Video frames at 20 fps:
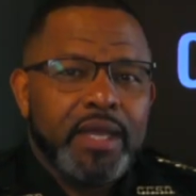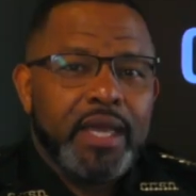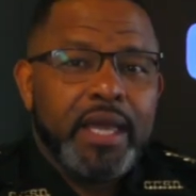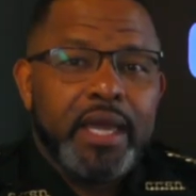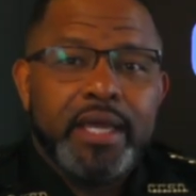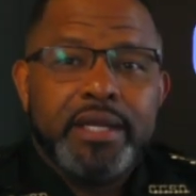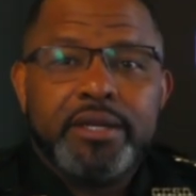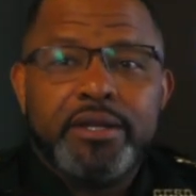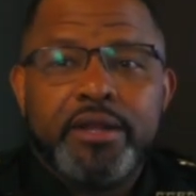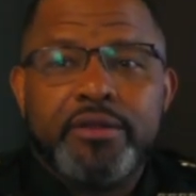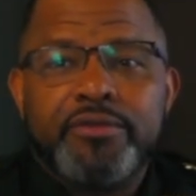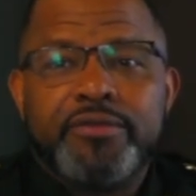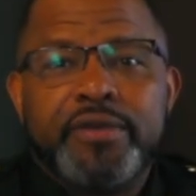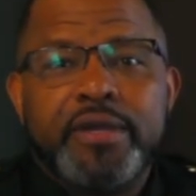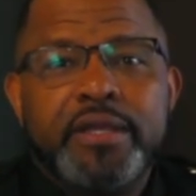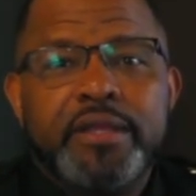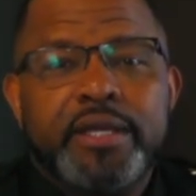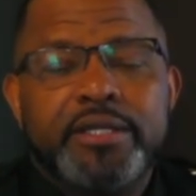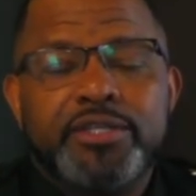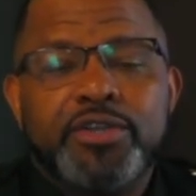And another
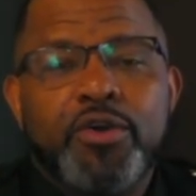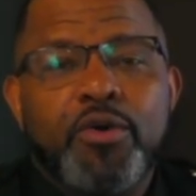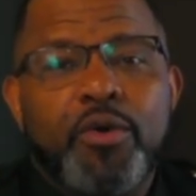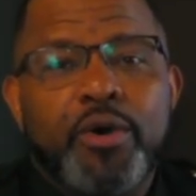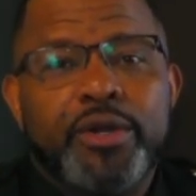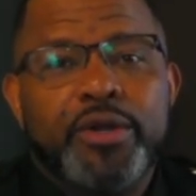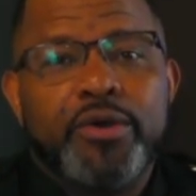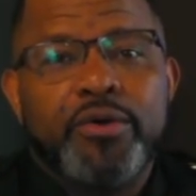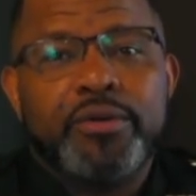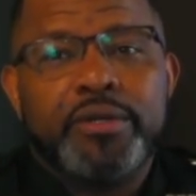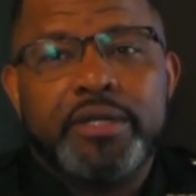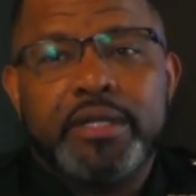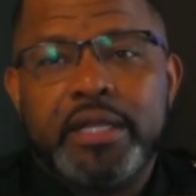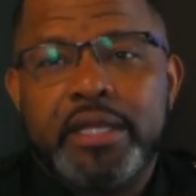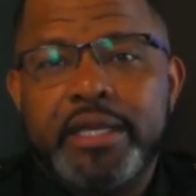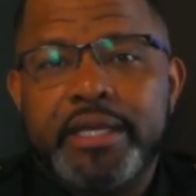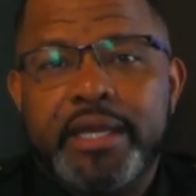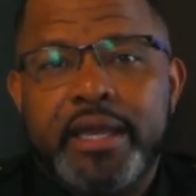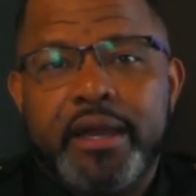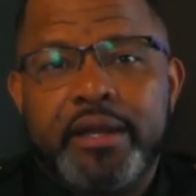thing that's going on in the
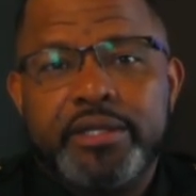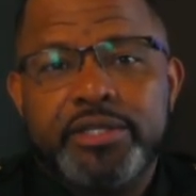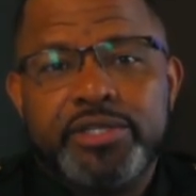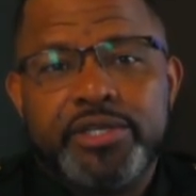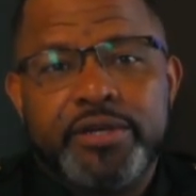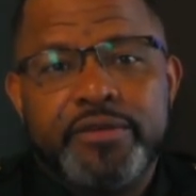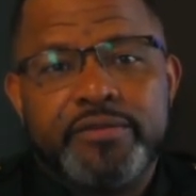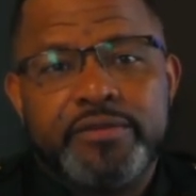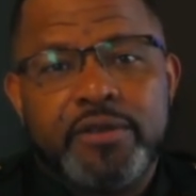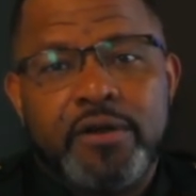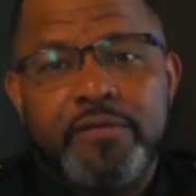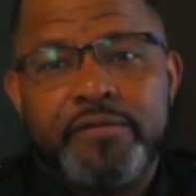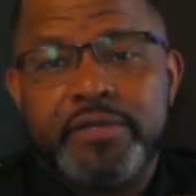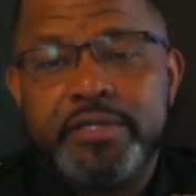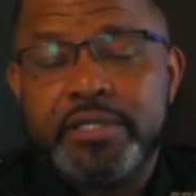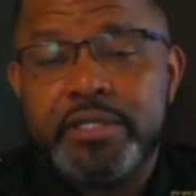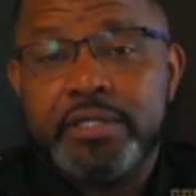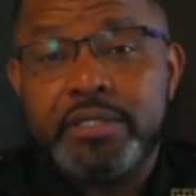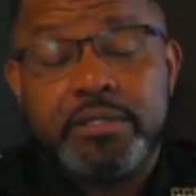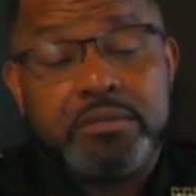Clay County Sheriff's
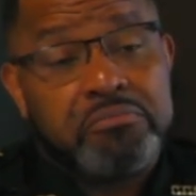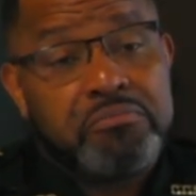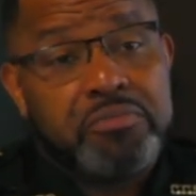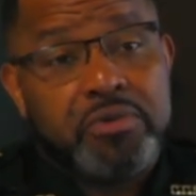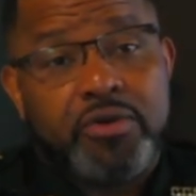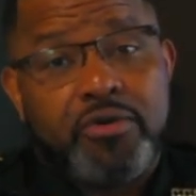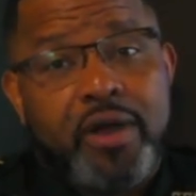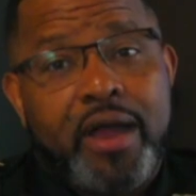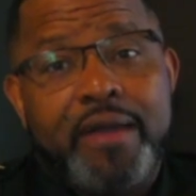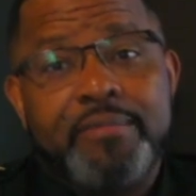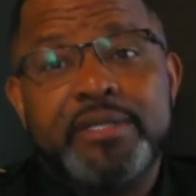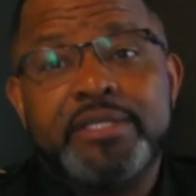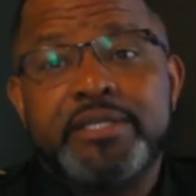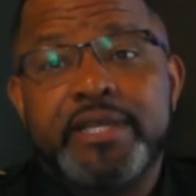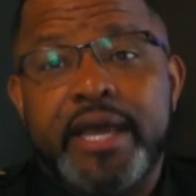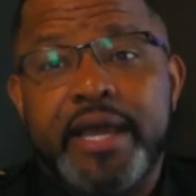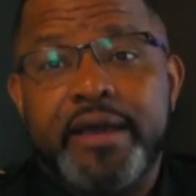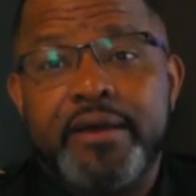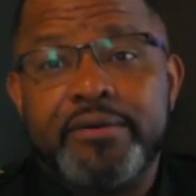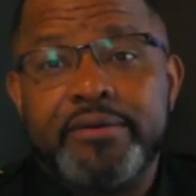Office is crime is
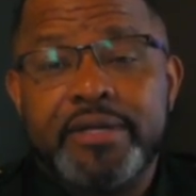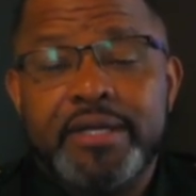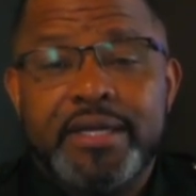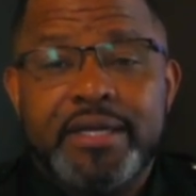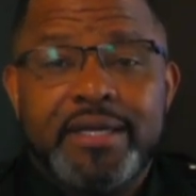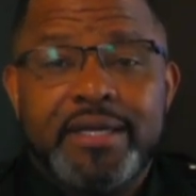down.